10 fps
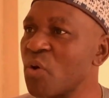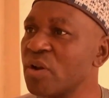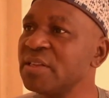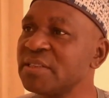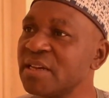
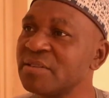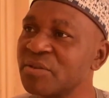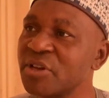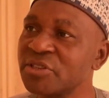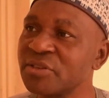quality
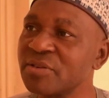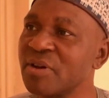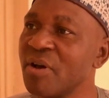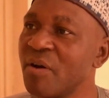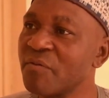education
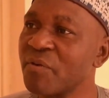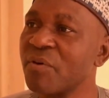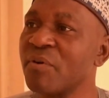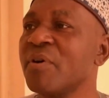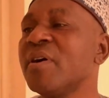for